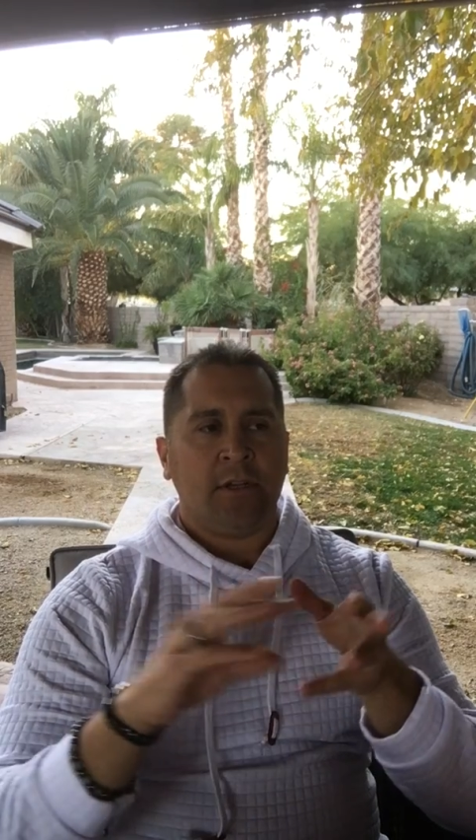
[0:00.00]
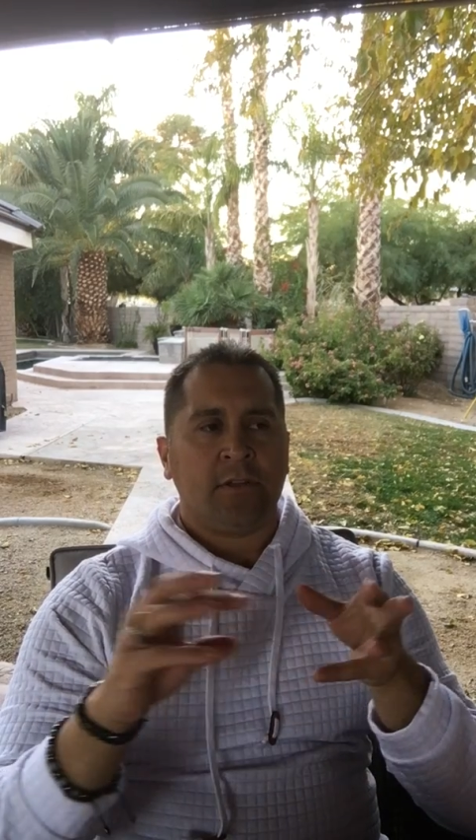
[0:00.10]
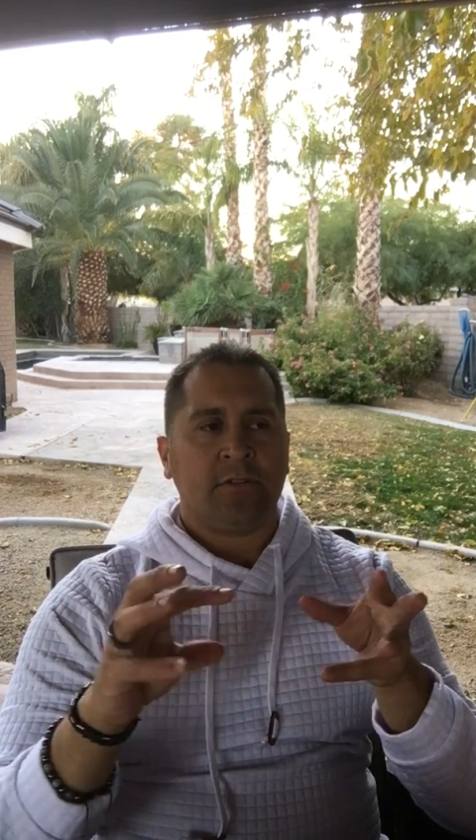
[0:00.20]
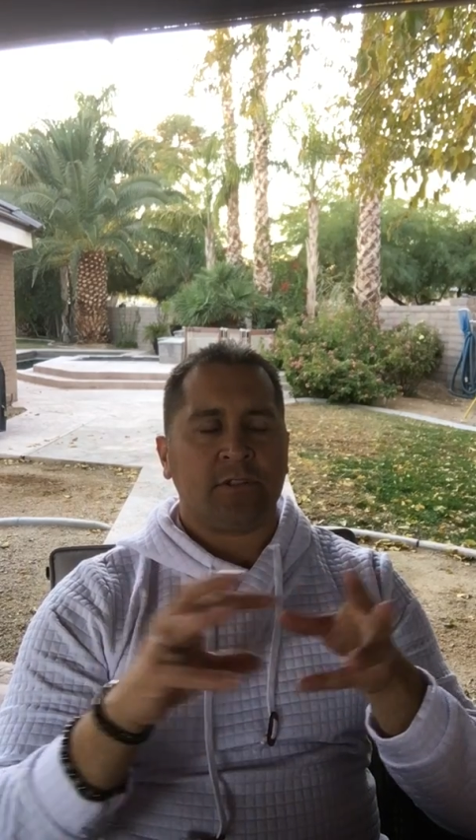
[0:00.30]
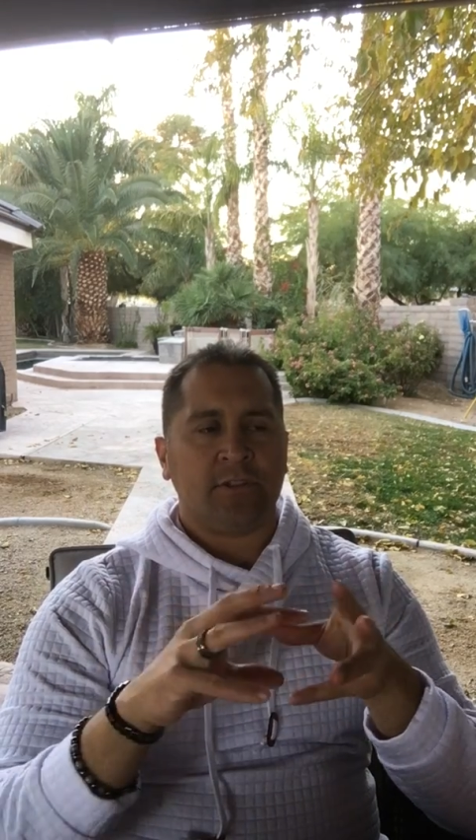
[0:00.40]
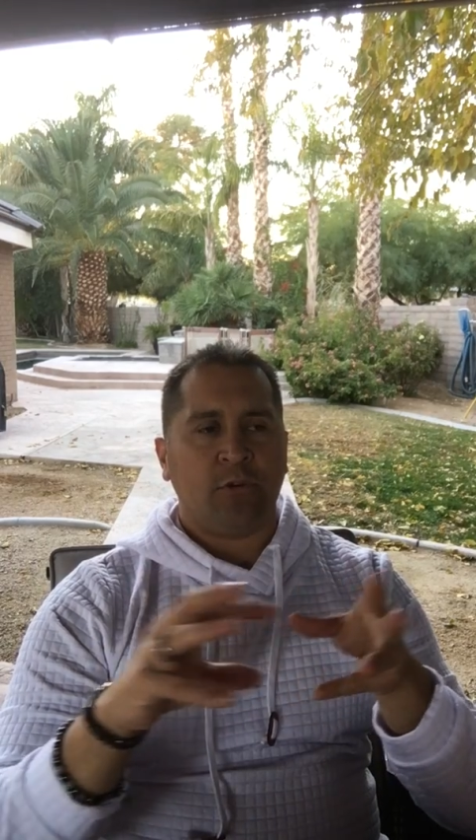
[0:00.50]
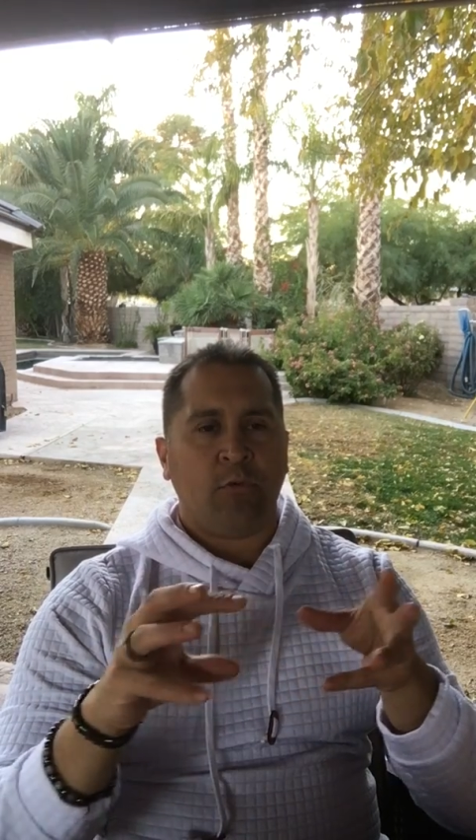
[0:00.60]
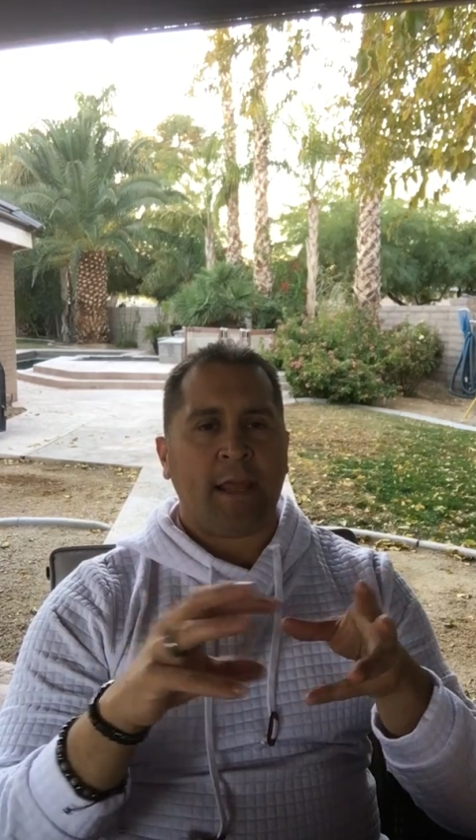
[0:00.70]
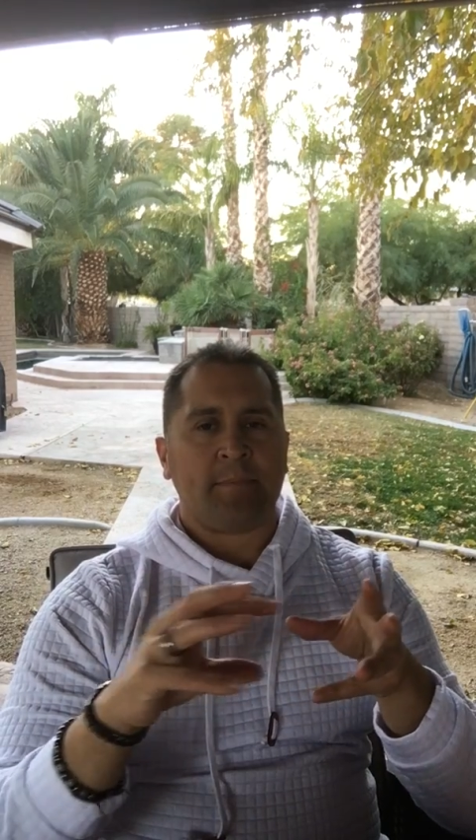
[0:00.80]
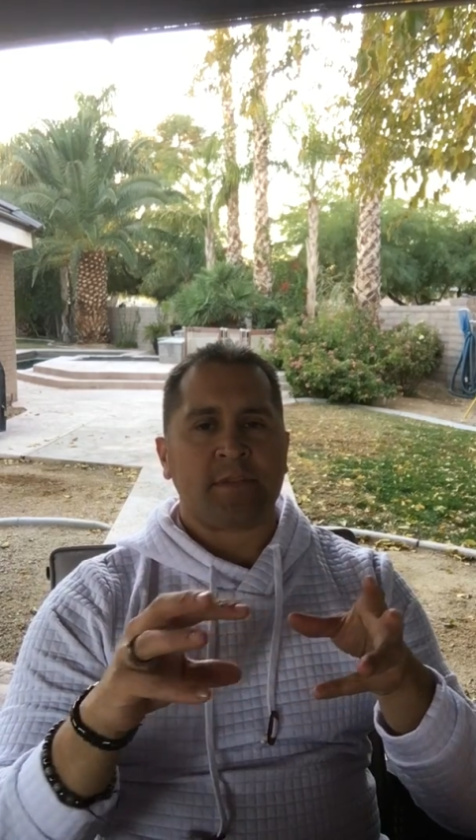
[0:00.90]
those little
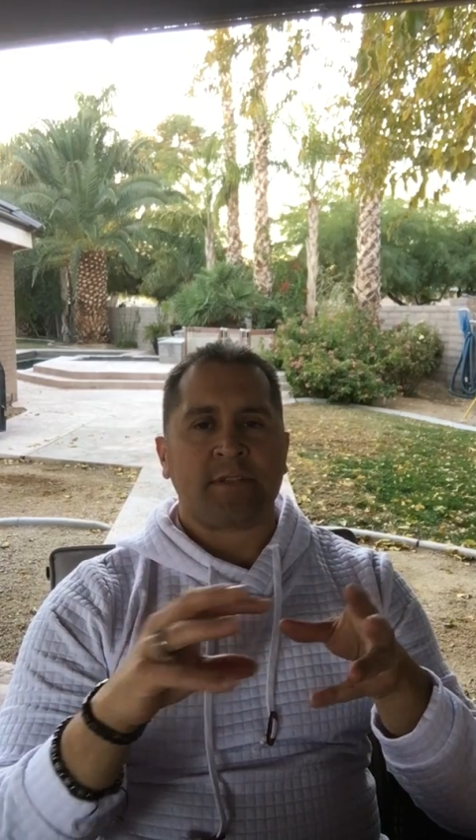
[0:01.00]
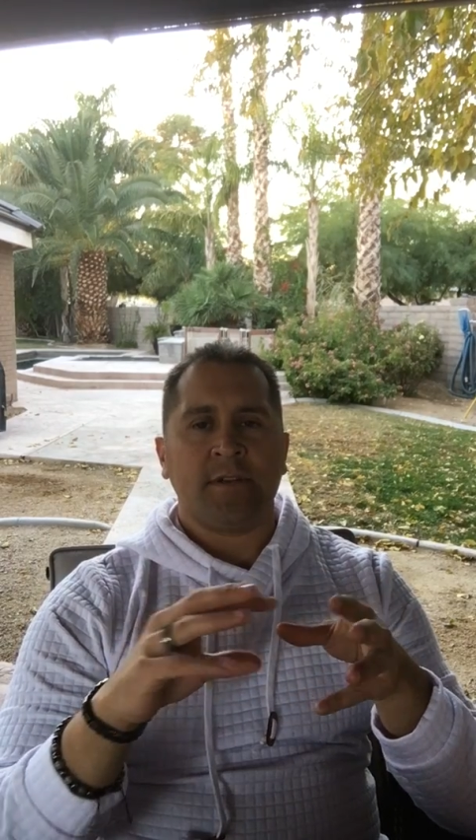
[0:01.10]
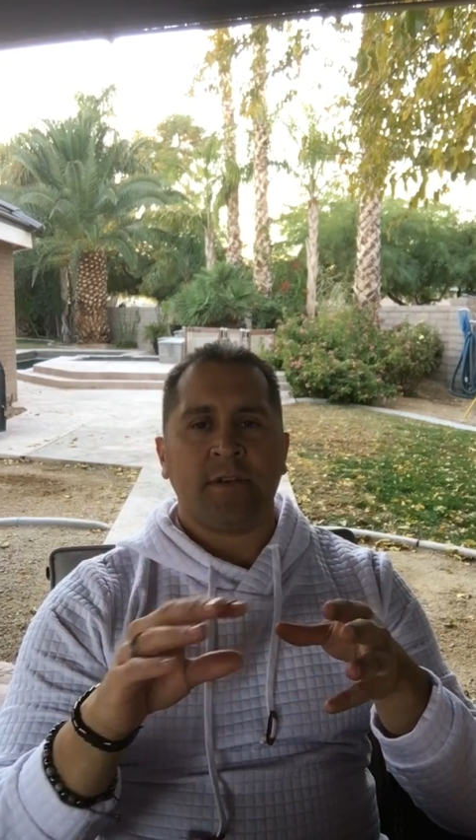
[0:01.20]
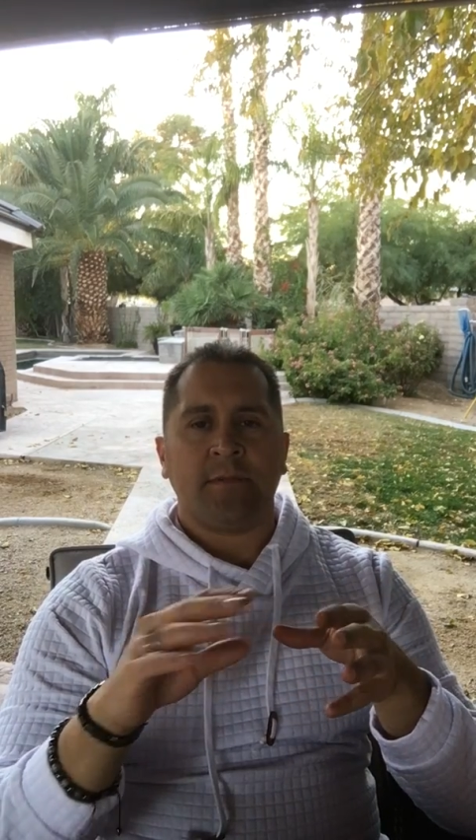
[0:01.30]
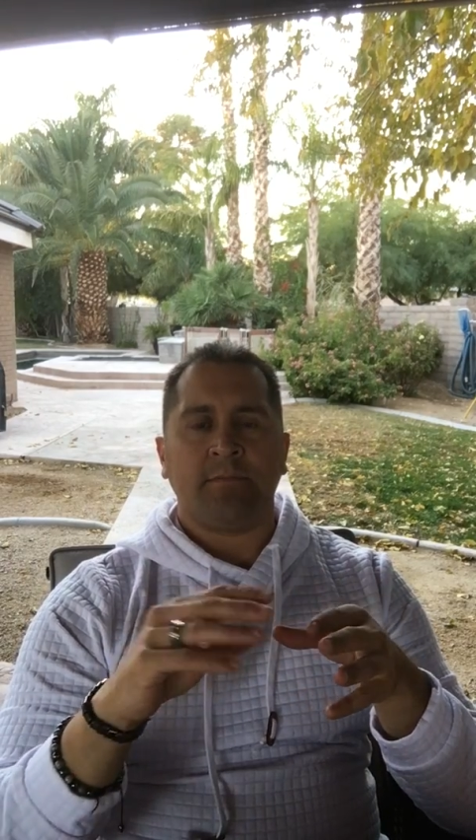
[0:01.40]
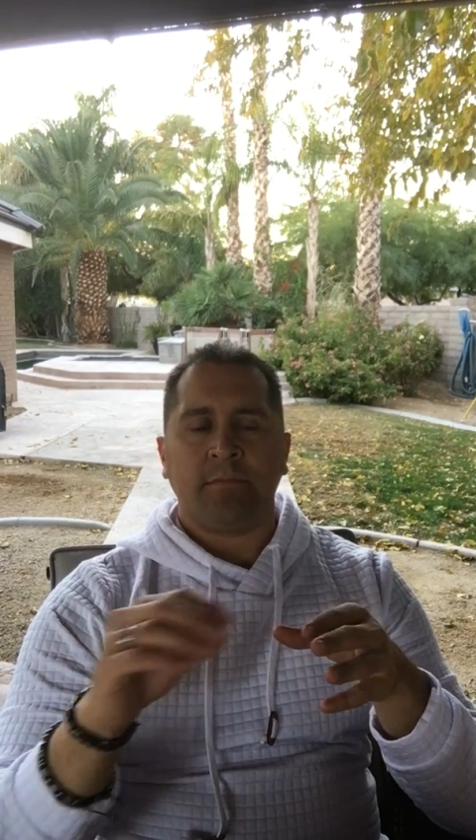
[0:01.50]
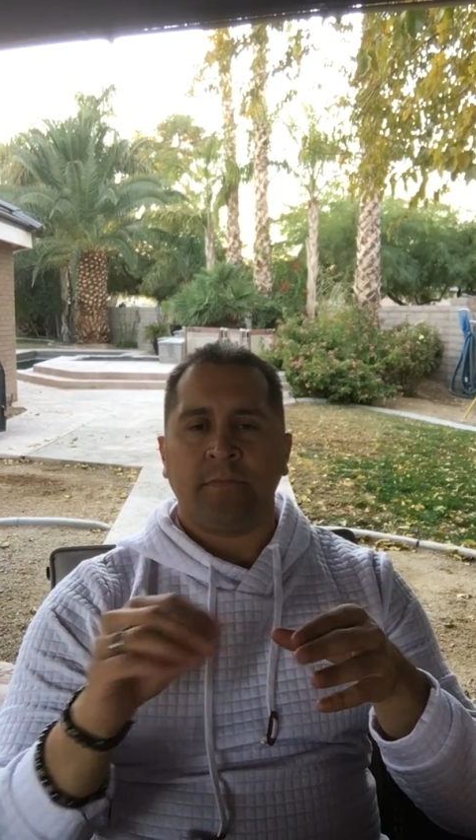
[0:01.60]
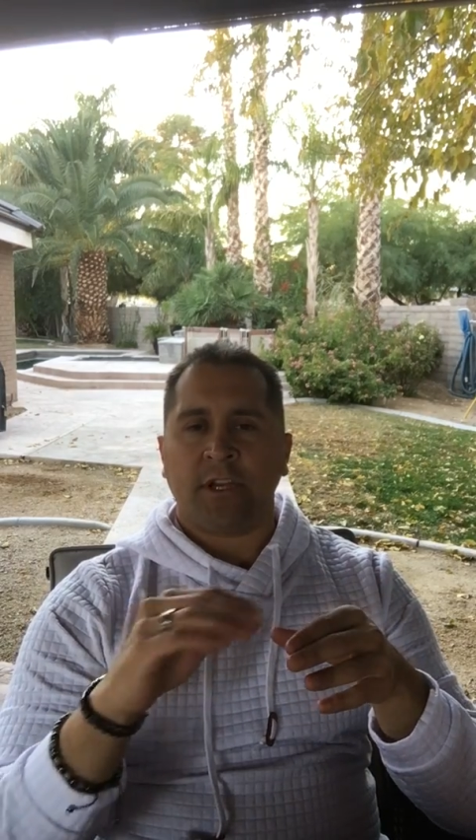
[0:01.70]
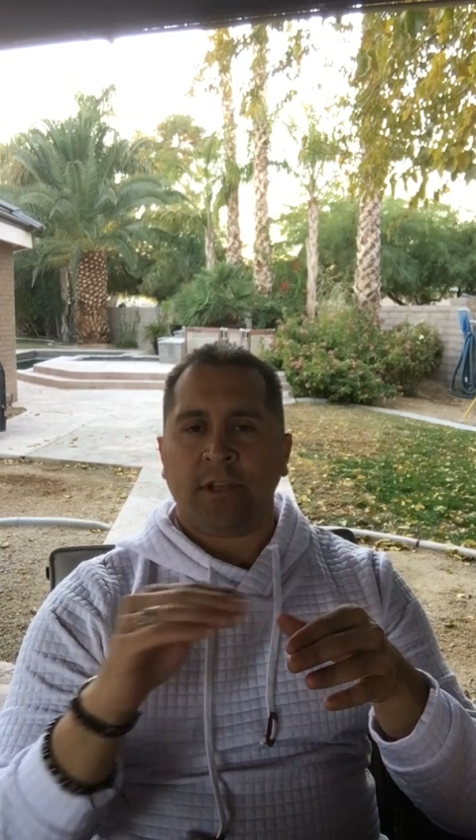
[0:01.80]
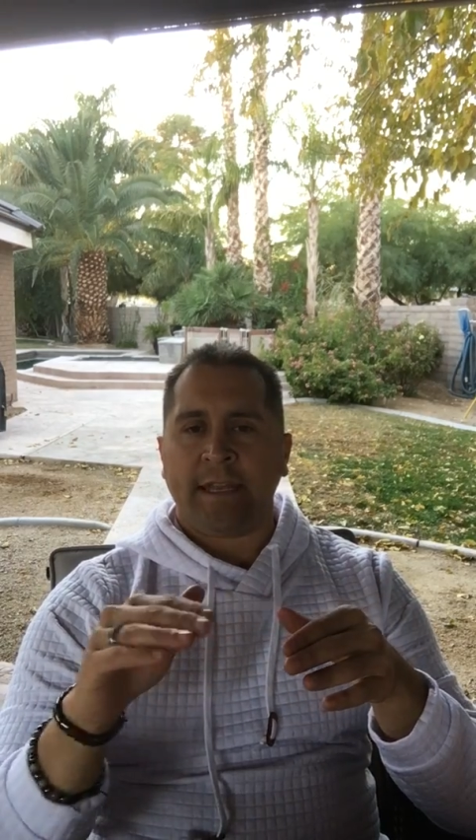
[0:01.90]
wipes, the
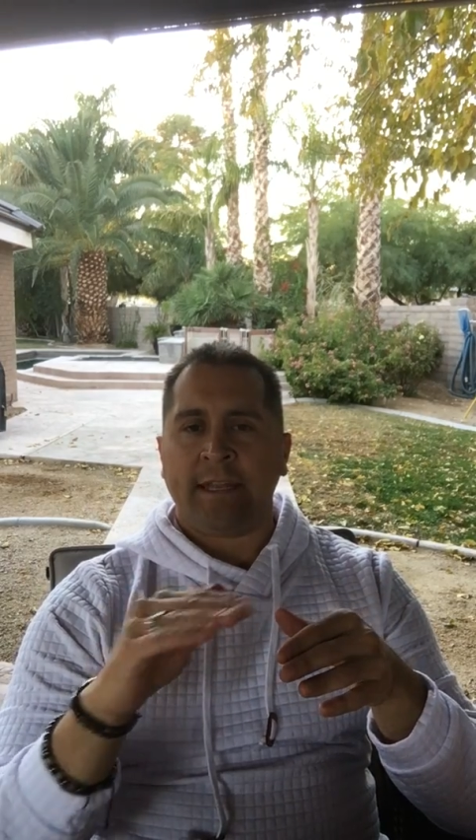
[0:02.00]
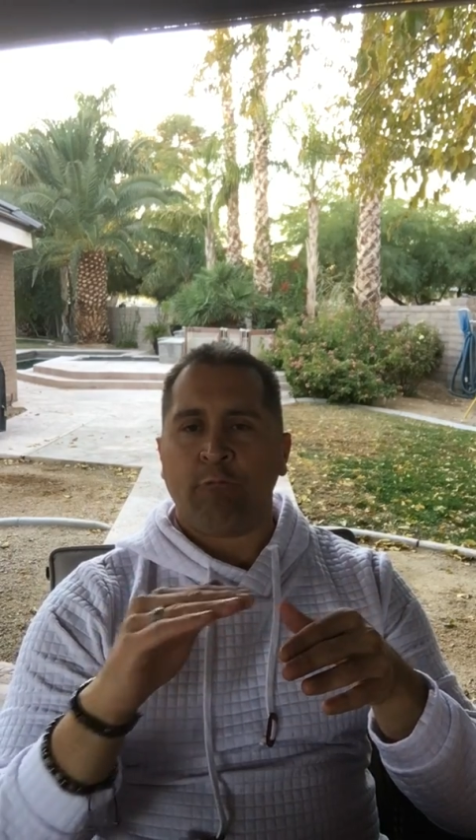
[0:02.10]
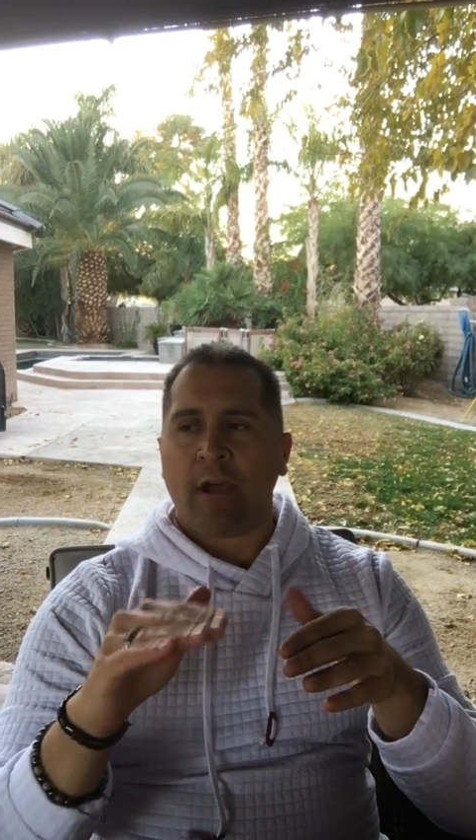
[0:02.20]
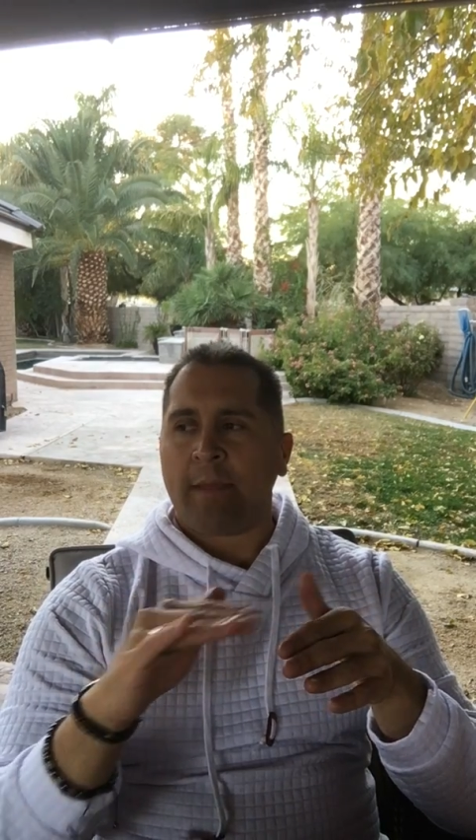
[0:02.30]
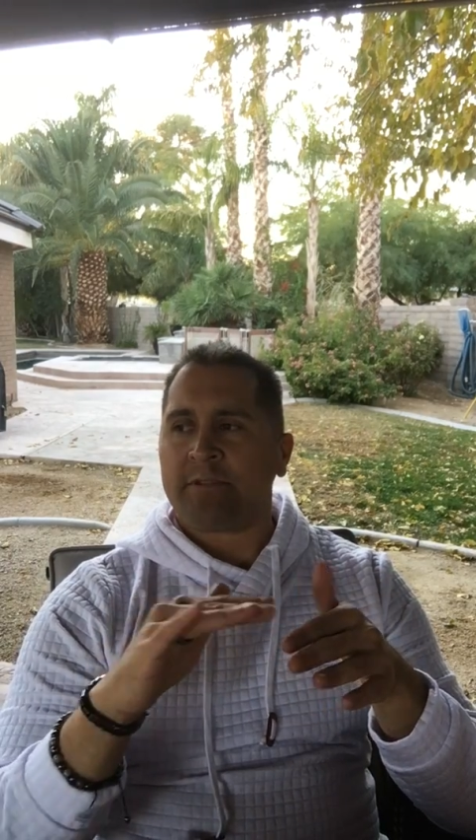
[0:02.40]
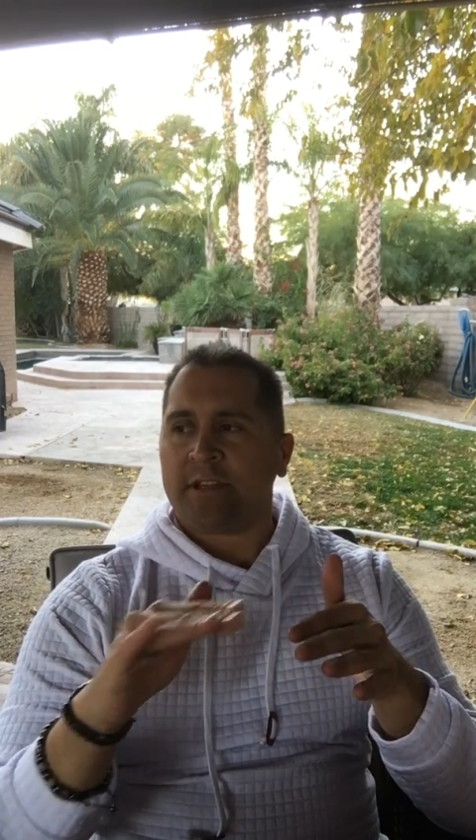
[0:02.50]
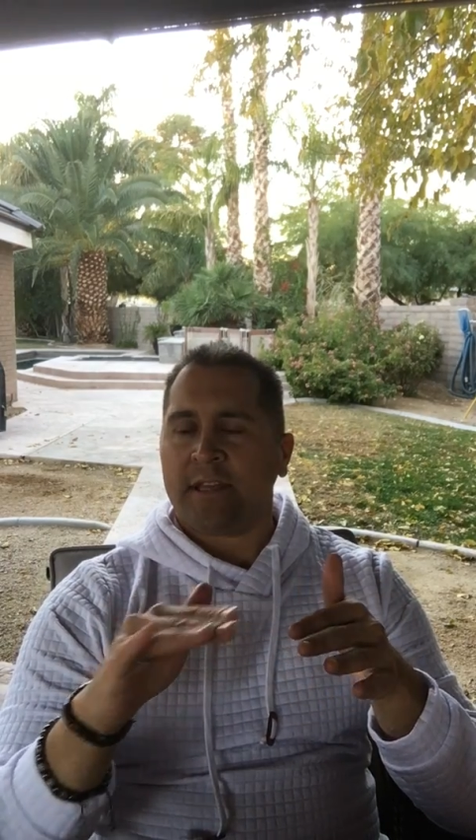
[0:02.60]
cleaning wipes.